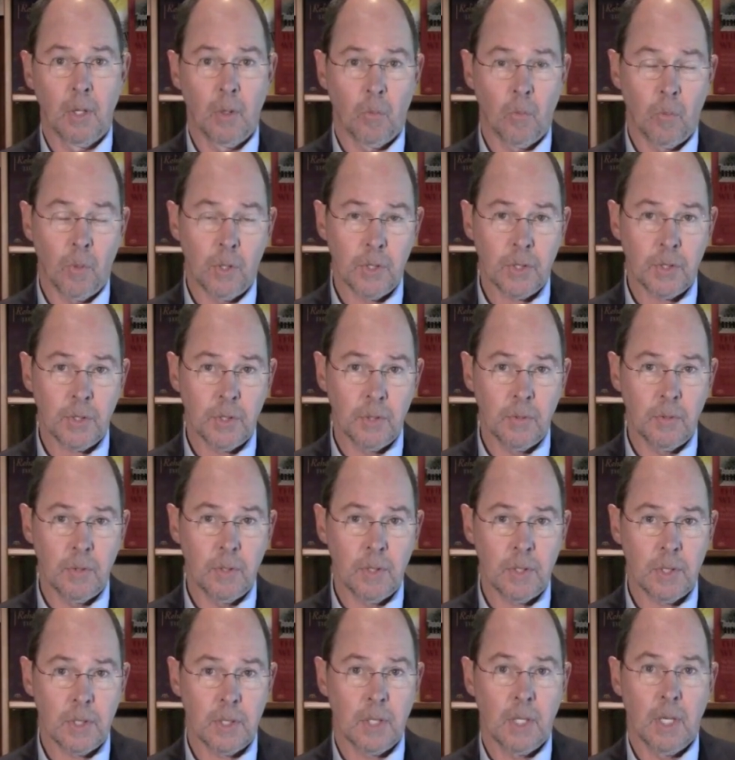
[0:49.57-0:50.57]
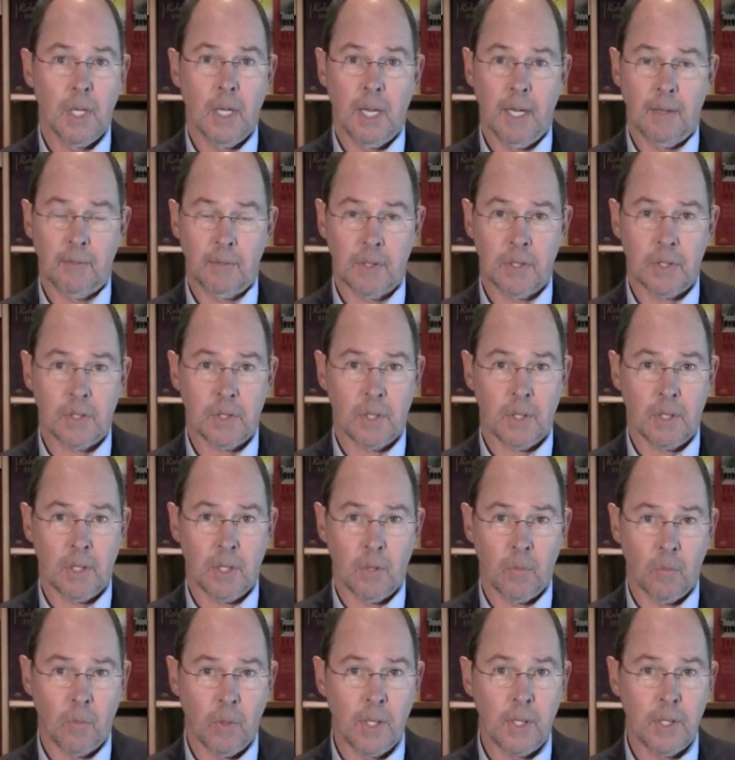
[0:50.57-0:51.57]
where students have to start
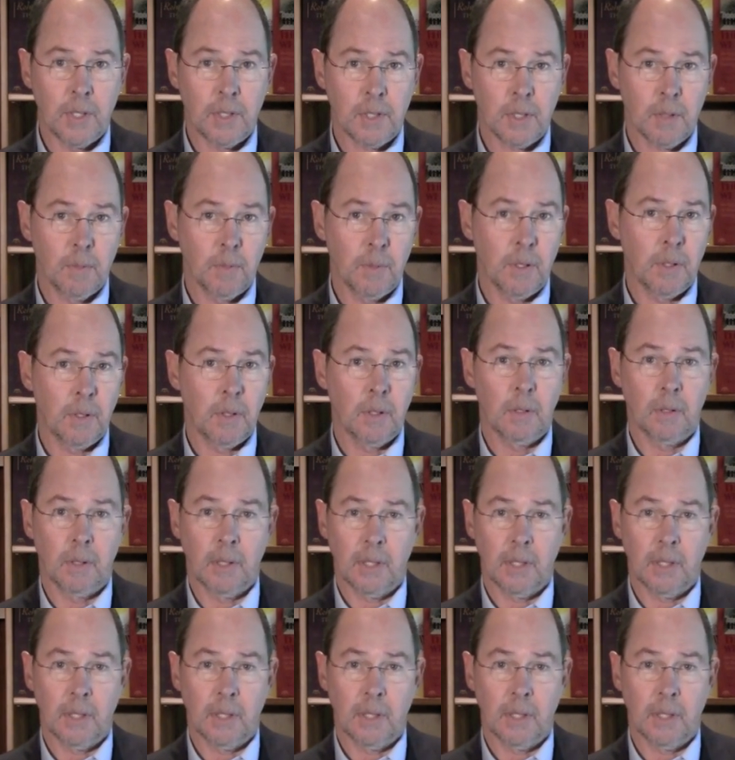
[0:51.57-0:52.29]
on one instrument.